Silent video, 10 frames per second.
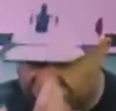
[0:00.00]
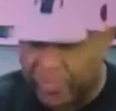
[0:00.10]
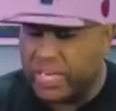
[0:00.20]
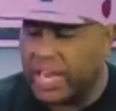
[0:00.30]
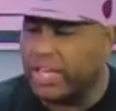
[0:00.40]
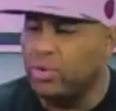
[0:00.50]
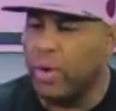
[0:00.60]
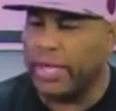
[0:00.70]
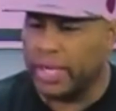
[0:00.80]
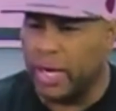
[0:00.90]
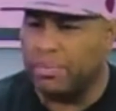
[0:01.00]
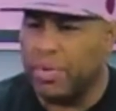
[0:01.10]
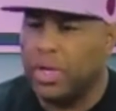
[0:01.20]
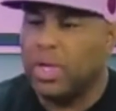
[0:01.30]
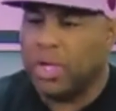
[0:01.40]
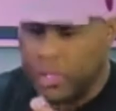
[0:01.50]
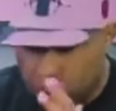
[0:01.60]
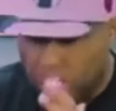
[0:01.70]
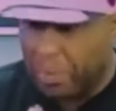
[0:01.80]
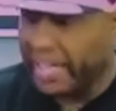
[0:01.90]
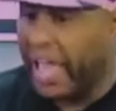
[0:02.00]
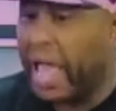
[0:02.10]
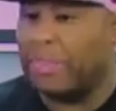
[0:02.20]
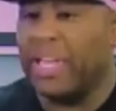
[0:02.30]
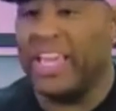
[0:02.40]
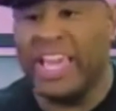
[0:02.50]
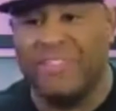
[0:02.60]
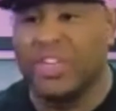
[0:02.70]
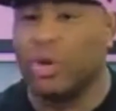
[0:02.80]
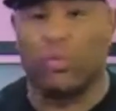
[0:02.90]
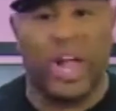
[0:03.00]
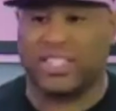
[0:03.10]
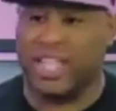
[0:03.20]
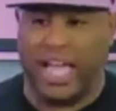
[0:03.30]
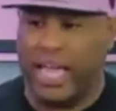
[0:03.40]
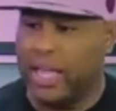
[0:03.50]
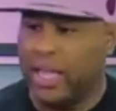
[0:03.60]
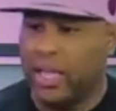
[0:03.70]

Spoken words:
every day you wake up, you're going to make it happen. Even the rest day.